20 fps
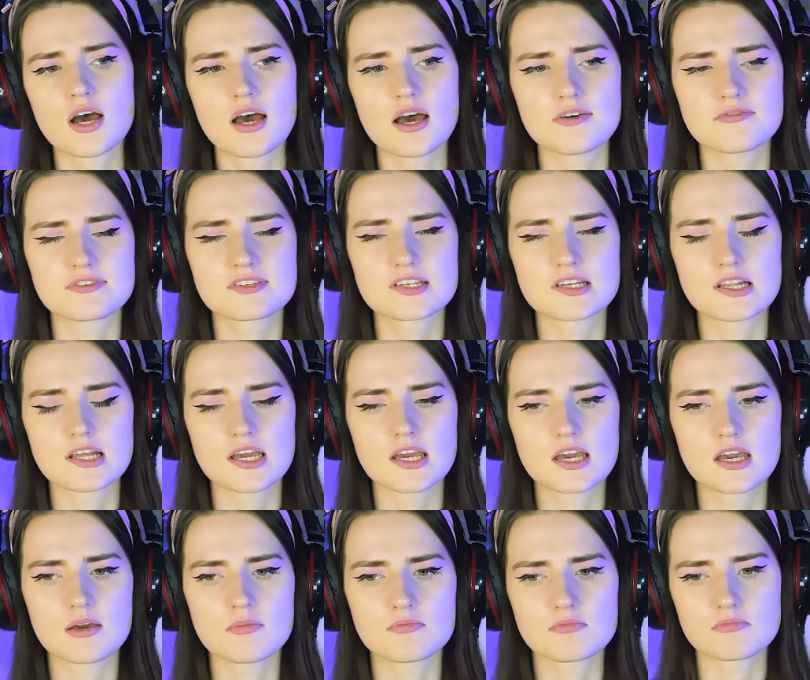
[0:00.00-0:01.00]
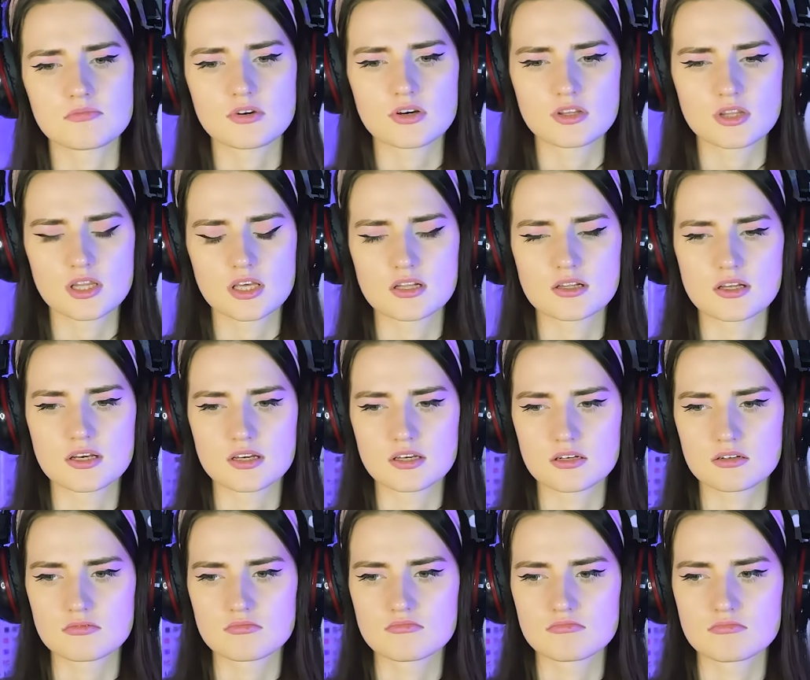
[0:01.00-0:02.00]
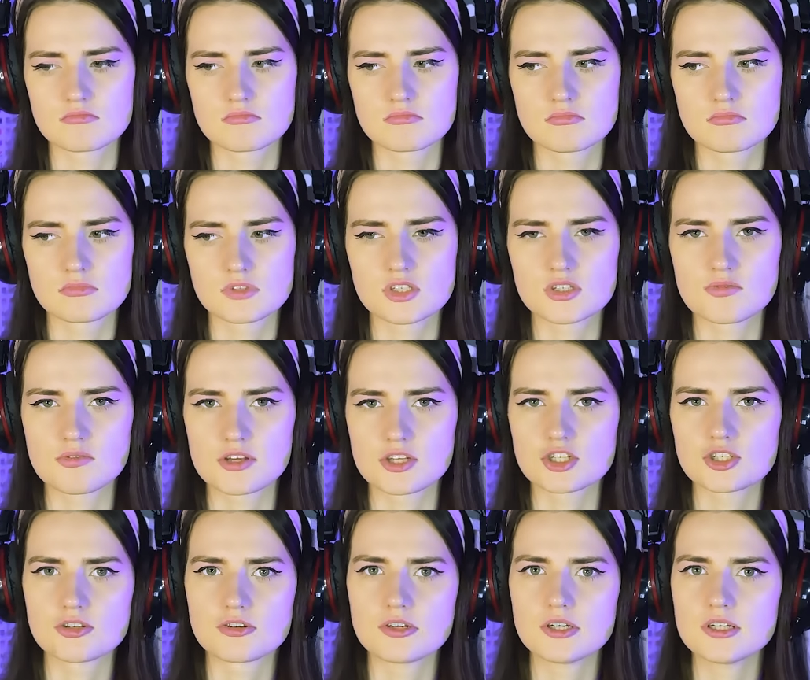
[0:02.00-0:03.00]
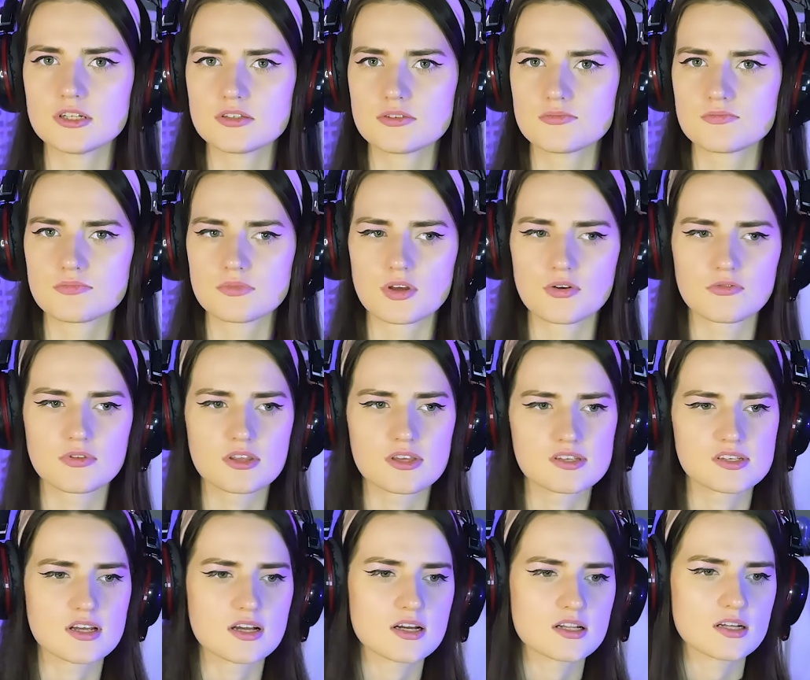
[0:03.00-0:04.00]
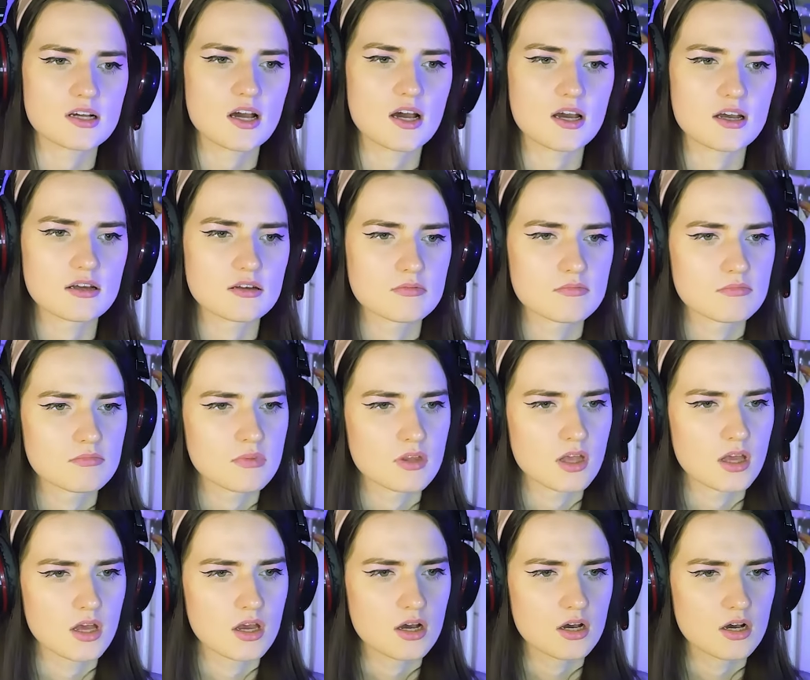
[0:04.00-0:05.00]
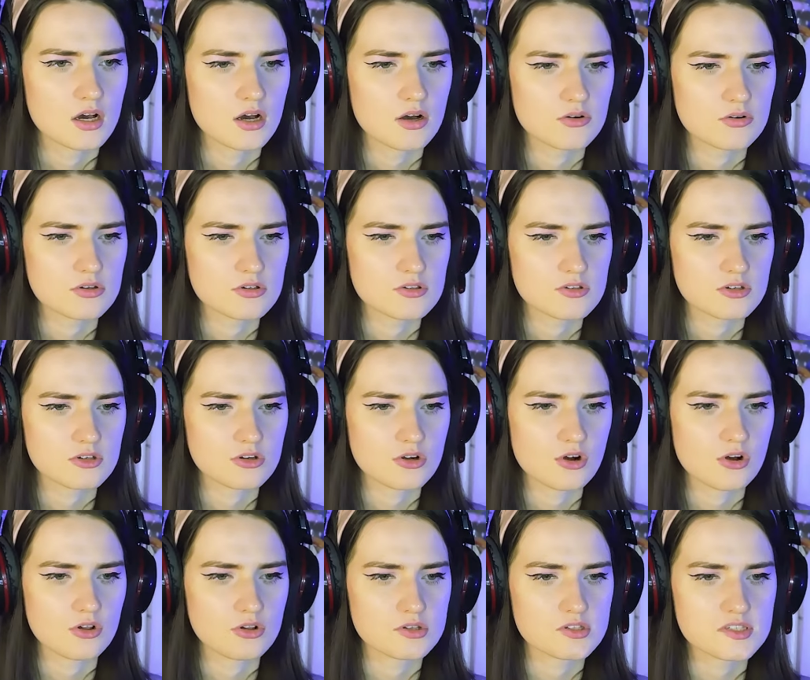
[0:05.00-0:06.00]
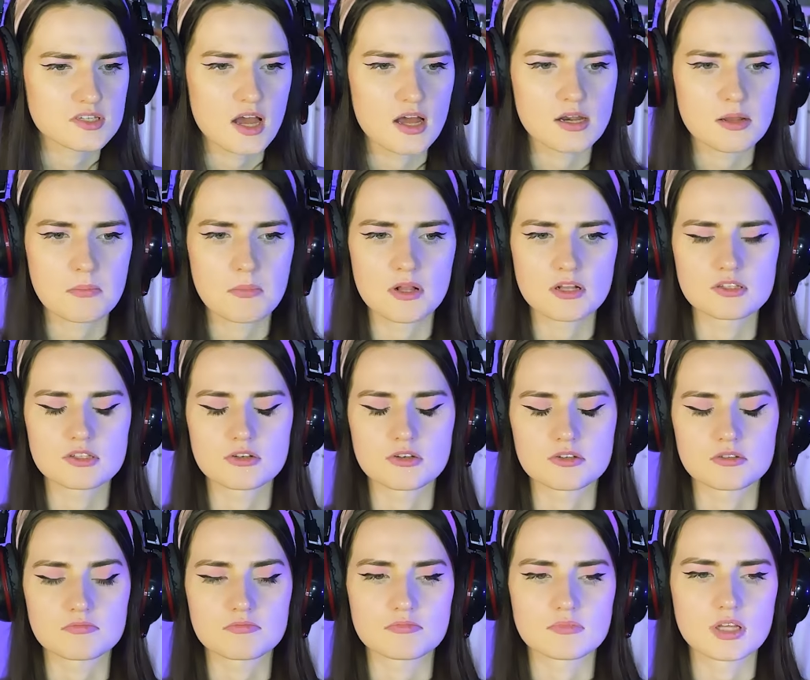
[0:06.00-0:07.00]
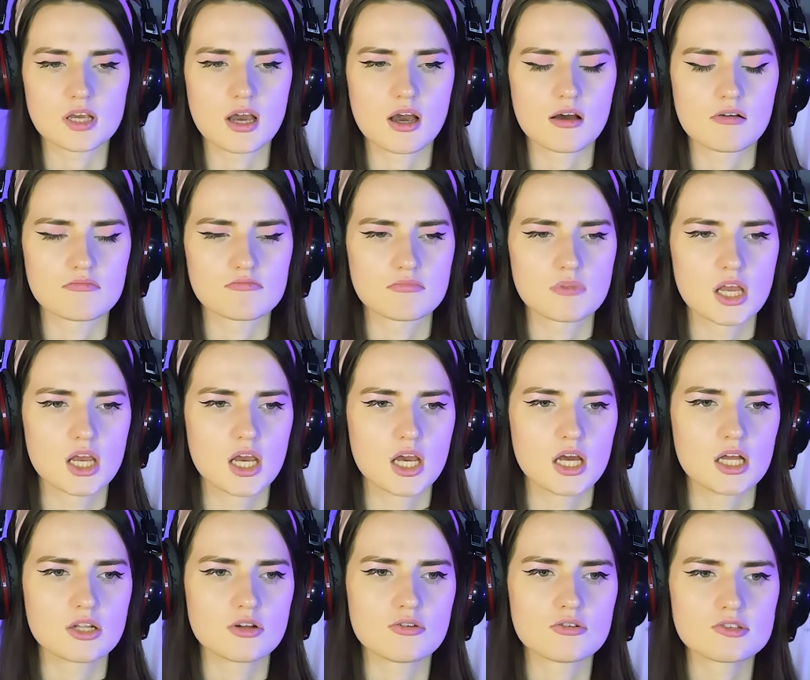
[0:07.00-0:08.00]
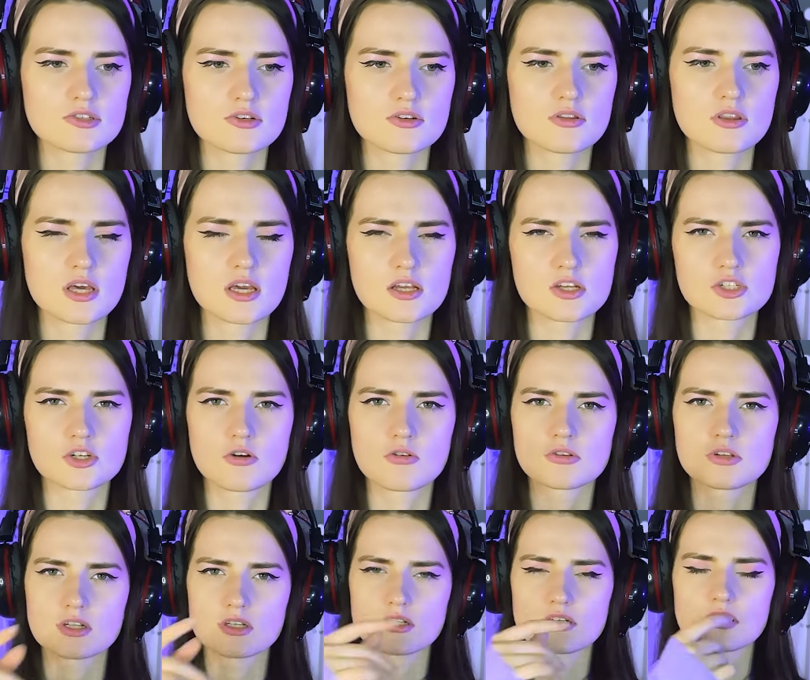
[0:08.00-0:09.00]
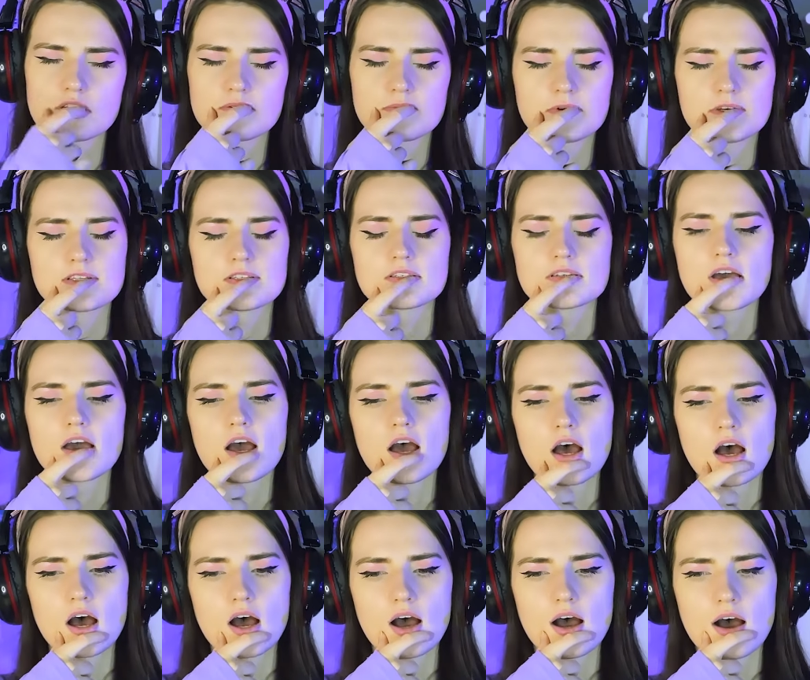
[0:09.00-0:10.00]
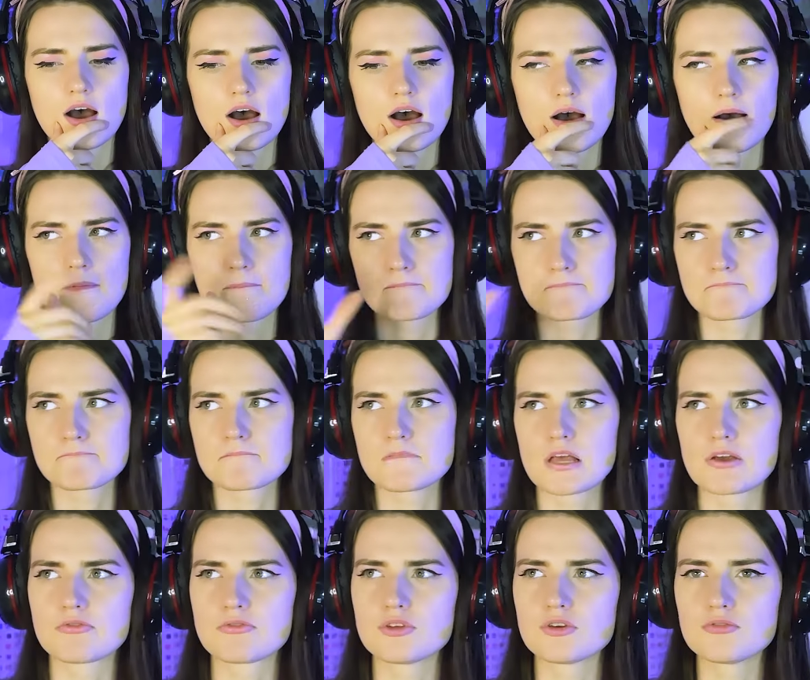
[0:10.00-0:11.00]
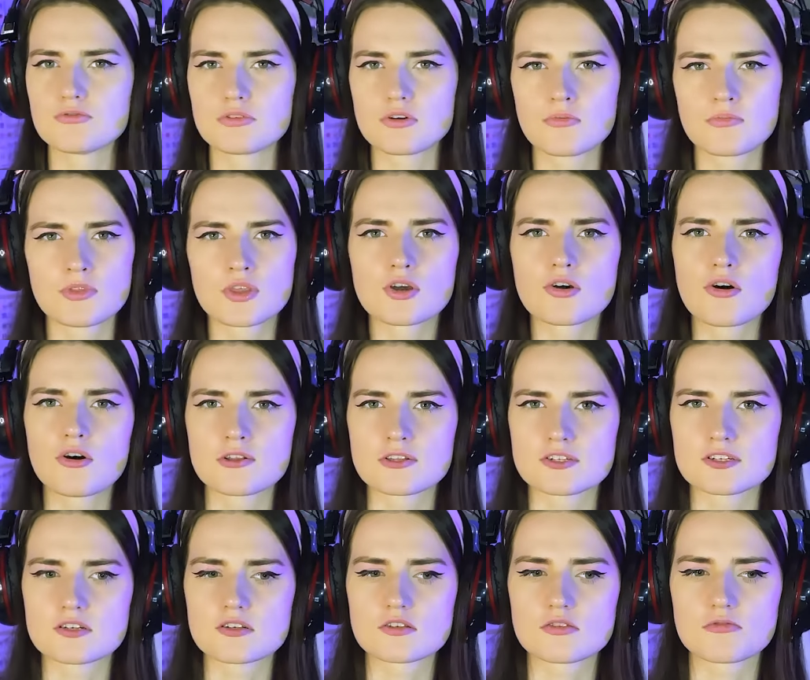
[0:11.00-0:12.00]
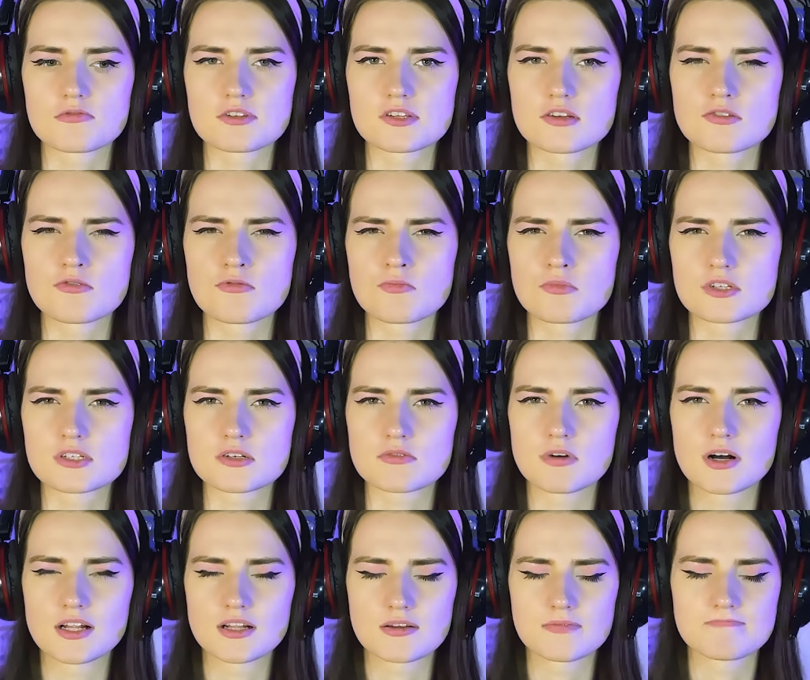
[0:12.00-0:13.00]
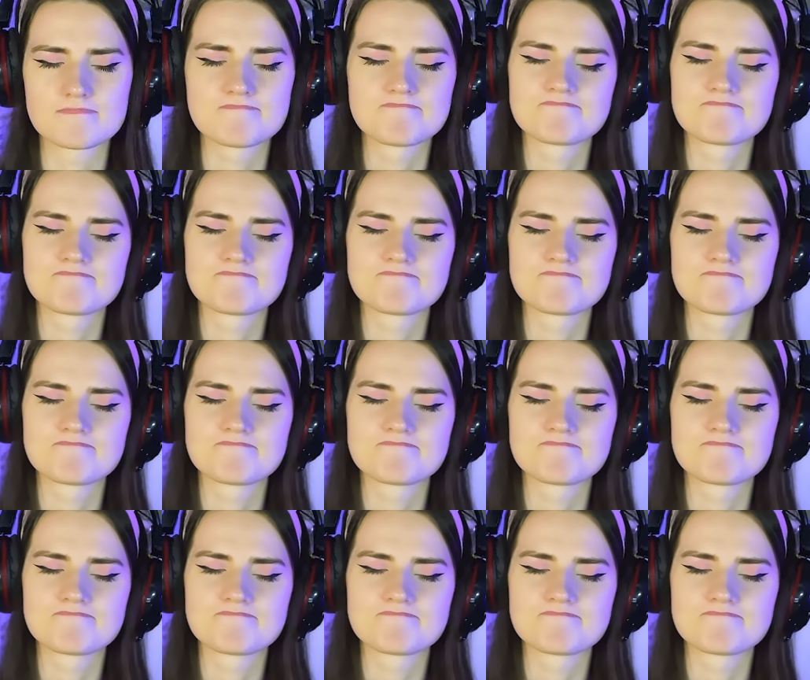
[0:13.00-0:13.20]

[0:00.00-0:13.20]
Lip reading: have seen him on the like sweatshirt of the second guy. How is it called? Sunny Malton. Yeah. And also they showed a little bit view from the concert of Sidhumusavala.